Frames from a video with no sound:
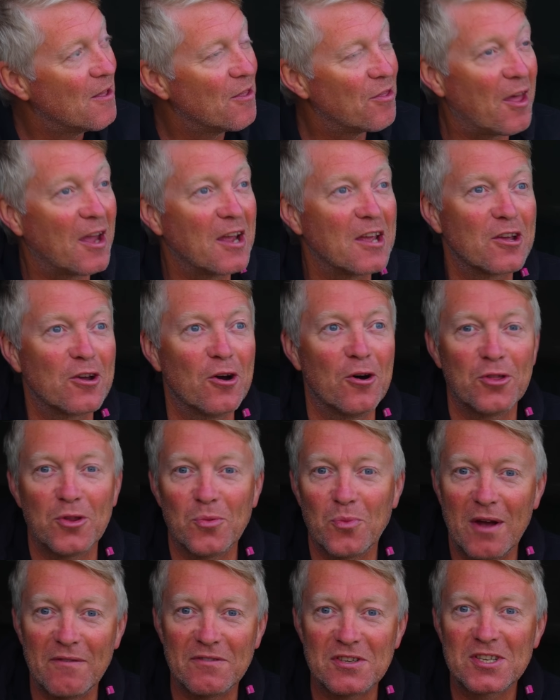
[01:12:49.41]
thank God, the
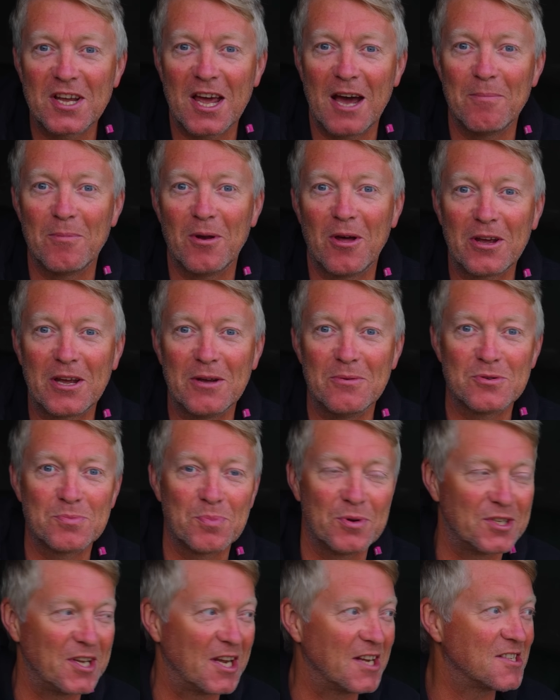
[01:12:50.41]
weather's come like it was
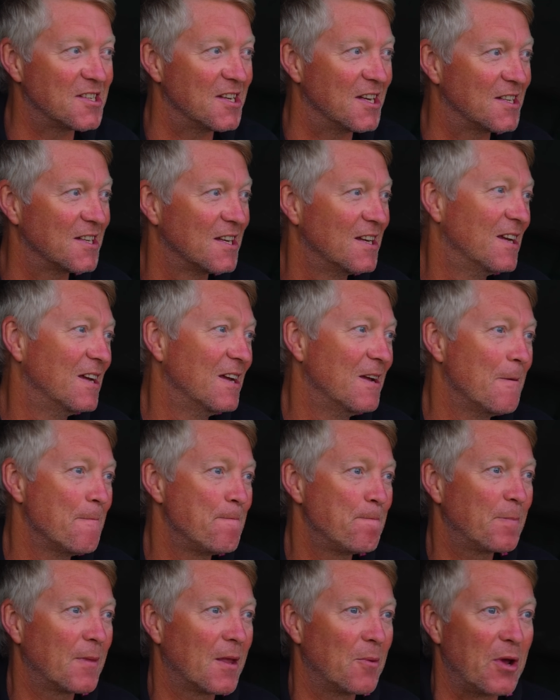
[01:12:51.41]
predicted.
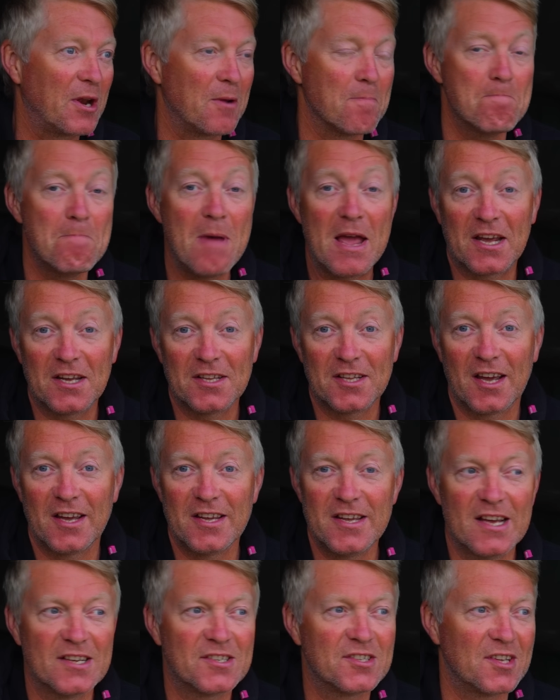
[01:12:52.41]
We had a mega day
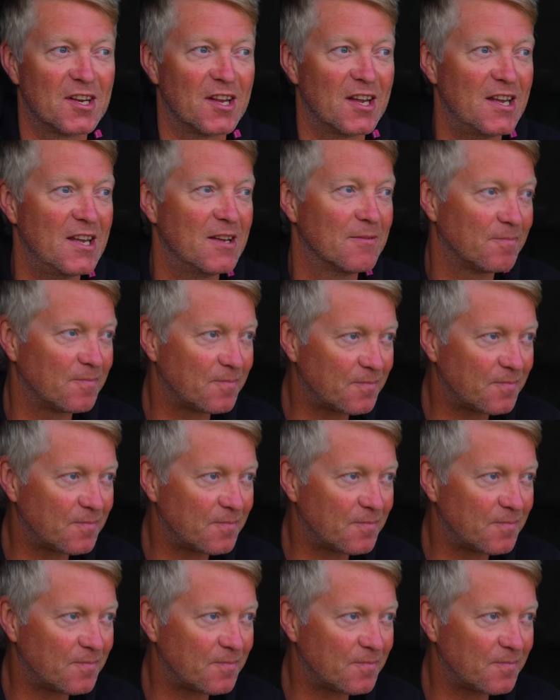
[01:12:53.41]
yesterday.